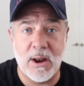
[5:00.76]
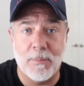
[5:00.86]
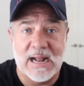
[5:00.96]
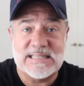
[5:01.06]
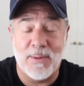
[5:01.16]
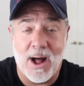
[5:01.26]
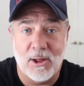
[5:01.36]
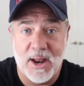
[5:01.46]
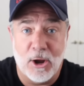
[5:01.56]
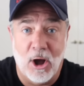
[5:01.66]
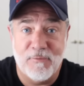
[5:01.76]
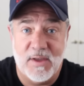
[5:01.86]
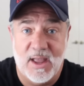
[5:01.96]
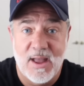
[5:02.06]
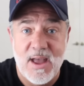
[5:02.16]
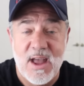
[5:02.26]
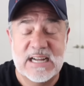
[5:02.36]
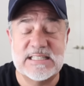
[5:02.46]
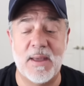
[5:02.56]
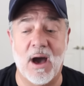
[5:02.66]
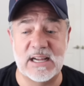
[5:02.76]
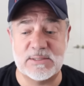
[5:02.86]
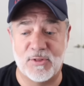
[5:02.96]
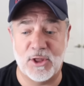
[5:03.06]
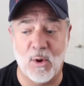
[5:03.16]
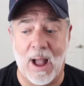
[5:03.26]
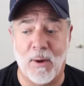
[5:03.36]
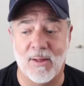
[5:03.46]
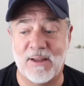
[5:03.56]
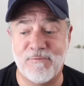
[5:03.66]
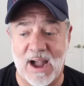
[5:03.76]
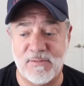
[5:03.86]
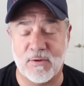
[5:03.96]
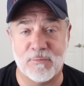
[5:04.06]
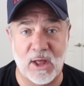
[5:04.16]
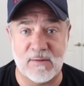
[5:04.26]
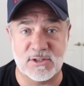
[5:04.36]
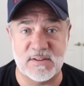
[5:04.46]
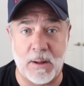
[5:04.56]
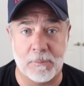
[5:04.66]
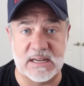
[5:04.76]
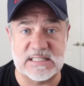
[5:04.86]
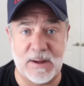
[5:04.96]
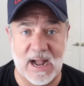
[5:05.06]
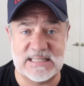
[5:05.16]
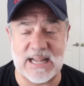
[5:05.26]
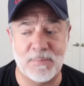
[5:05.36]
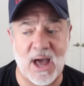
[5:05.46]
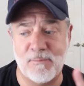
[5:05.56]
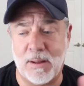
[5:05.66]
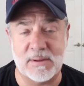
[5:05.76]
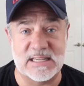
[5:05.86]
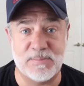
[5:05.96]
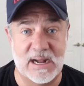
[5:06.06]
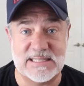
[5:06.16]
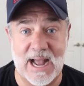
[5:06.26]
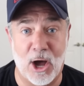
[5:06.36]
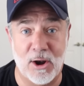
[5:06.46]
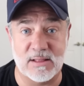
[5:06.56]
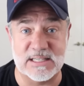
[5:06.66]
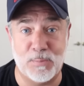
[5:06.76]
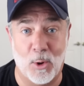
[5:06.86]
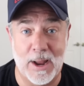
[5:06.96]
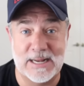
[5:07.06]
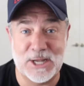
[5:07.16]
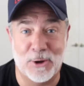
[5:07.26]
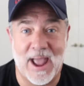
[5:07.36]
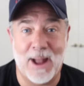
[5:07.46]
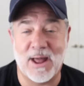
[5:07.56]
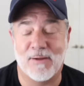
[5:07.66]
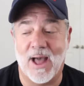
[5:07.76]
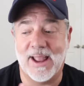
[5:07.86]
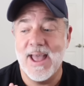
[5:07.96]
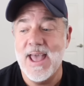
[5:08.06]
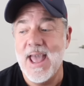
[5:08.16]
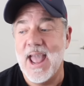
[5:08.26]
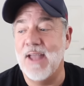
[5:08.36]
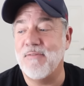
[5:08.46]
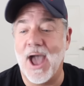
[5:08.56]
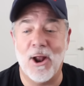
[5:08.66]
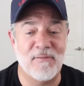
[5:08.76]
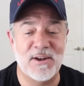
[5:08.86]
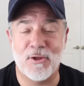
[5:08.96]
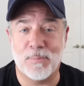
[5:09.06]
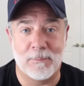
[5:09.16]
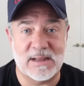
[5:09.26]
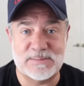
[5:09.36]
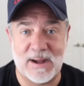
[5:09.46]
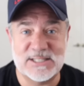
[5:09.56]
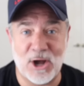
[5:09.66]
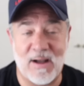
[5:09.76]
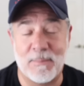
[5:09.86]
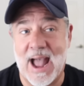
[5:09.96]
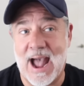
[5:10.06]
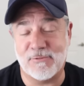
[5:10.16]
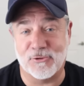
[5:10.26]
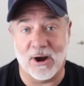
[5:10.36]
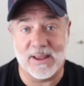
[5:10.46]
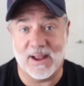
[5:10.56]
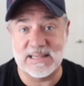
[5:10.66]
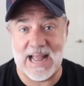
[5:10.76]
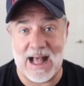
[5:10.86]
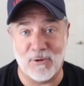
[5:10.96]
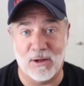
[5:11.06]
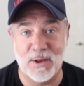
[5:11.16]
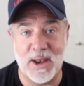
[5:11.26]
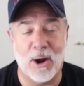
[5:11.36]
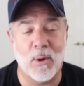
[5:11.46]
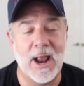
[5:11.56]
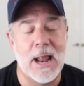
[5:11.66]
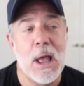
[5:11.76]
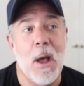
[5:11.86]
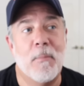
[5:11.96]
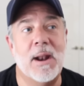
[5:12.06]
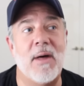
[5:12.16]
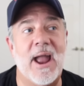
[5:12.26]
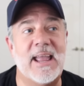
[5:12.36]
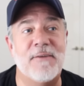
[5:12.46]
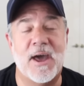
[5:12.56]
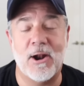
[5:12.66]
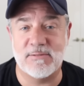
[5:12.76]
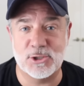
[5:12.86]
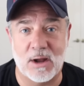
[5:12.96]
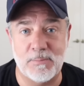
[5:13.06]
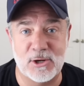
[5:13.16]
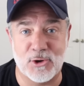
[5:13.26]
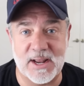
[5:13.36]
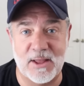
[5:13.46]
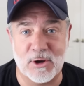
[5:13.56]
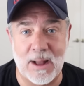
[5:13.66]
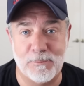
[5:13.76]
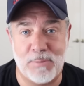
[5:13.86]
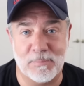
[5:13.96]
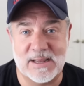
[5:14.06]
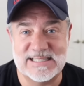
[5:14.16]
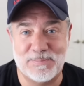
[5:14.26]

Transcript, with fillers: want to buy some holiday coffee. Because to be honest with you, I bought like five different flavors of pumpkin spice. I'm kind of pumpkin spiced out at this point. okay. I'm kind of like, if I don't have another pumpkin spice coffee, I mean, I have to drink it because I have all of it now, right? But I'm like, if I don't have to drink another pumpkin